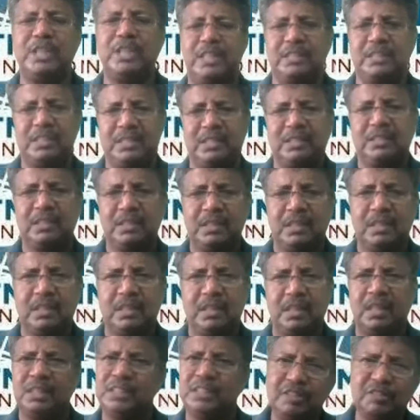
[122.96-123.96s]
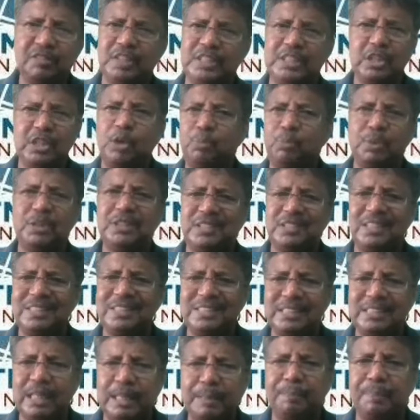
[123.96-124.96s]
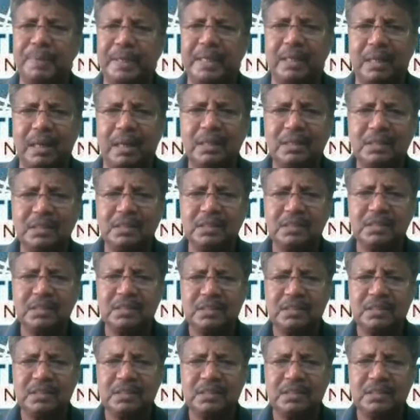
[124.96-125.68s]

to that, as he was obviously sleeping, right?